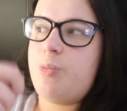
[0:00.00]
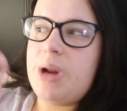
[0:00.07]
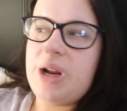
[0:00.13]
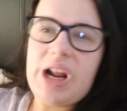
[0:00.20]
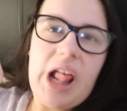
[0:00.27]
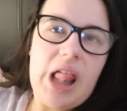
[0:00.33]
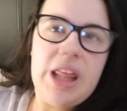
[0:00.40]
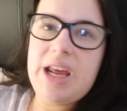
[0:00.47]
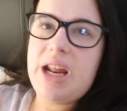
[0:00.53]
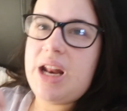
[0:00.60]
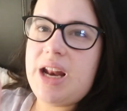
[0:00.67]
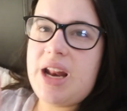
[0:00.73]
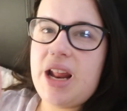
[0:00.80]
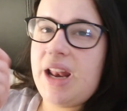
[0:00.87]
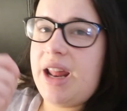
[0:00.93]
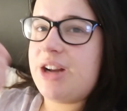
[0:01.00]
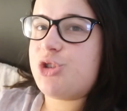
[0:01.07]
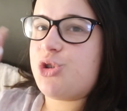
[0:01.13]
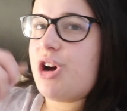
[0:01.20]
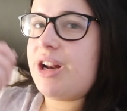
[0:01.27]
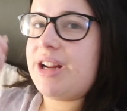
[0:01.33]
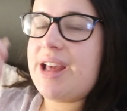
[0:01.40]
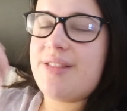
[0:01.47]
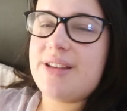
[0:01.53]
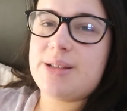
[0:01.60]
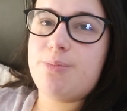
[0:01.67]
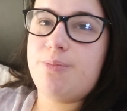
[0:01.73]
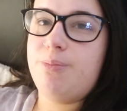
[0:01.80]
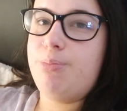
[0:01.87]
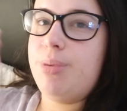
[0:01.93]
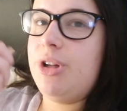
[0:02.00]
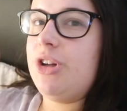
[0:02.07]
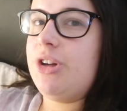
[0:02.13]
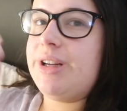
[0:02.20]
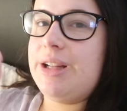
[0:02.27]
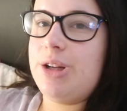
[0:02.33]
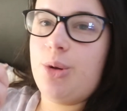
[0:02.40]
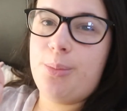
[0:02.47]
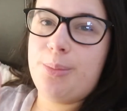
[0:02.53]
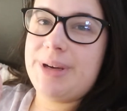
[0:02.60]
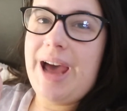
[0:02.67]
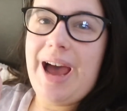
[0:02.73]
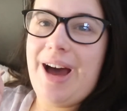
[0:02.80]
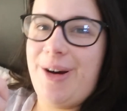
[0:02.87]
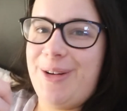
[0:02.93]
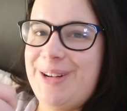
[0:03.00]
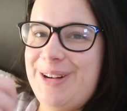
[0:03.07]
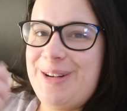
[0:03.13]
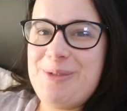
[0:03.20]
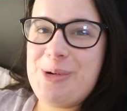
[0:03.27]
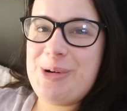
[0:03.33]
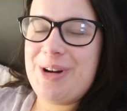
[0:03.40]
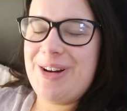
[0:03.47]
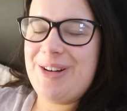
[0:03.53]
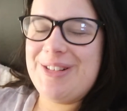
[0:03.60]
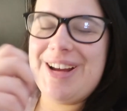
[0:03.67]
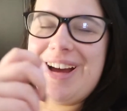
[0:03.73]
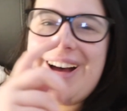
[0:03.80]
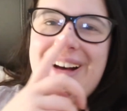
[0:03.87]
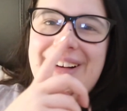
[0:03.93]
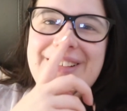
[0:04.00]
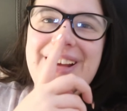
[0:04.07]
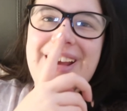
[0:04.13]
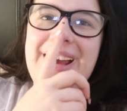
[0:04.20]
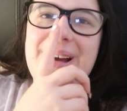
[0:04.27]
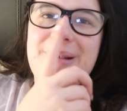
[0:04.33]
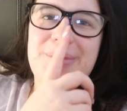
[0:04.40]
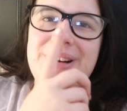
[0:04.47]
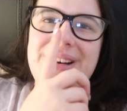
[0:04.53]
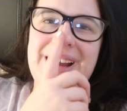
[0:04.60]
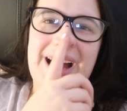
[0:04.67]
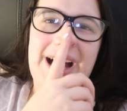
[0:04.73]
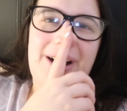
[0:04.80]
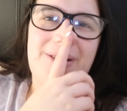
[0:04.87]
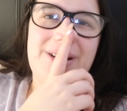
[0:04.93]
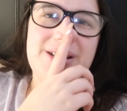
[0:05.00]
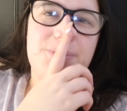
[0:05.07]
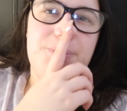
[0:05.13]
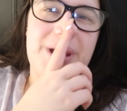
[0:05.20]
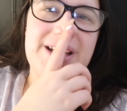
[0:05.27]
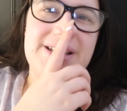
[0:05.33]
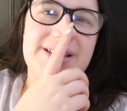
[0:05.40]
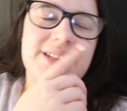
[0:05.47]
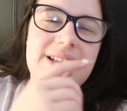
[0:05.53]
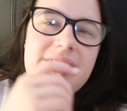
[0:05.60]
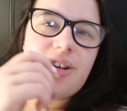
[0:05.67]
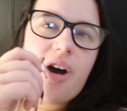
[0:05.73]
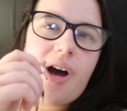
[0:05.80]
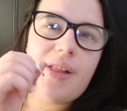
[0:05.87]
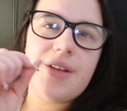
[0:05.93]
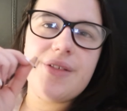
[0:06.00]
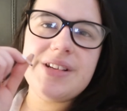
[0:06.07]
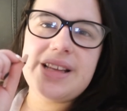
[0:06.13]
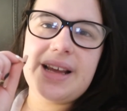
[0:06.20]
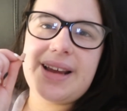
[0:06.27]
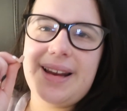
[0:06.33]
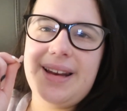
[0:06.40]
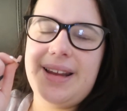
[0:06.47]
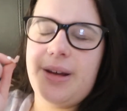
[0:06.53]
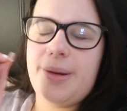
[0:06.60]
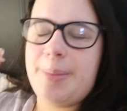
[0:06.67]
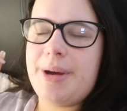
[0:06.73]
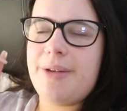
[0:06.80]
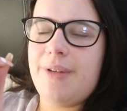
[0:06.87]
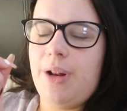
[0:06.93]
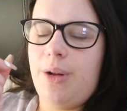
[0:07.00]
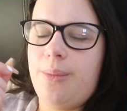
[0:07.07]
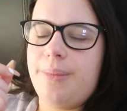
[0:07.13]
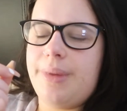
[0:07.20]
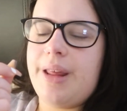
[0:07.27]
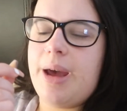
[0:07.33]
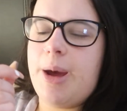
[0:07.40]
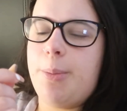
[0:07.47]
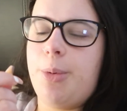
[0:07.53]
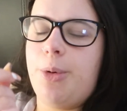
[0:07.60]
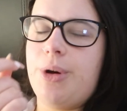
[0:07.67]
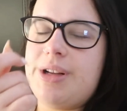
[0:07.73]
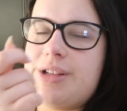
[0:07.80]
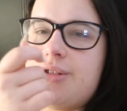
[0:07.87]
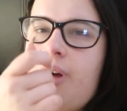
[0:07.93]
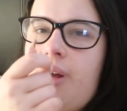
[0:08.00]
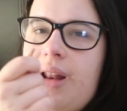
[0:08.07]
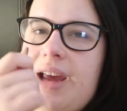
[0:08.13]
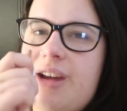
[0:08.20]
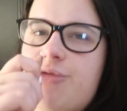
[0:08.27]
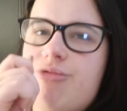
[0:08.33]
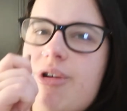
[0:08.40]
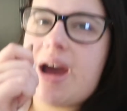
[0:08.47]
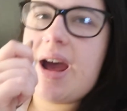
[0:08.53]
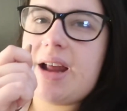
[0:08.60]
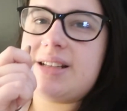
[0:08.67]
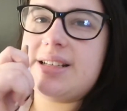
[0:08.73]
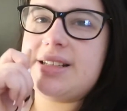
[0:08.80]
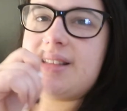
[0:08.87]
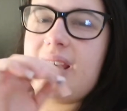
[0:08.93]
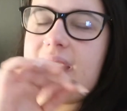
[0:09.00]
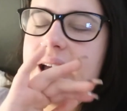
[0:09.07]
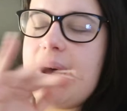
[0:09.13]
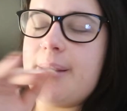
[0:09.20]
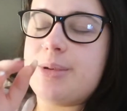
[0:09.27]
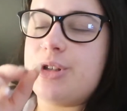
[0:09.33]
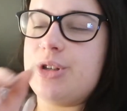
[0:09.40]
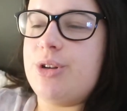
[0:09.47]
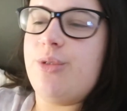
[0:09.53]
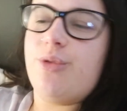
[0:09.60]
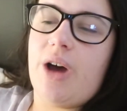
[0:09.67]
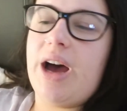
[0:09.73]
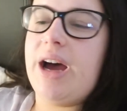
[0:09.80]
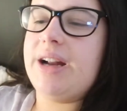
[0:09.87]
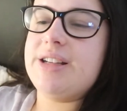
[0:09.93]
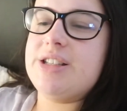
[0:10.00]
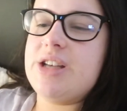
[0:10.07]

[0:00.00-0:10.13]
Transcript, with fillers: been cleaning it, like trying to get this bloody lump down and it wouldn't go down. But now it's basically gone. There is like a little bit of a lump there, but it's not like red. It's like absolutely fine.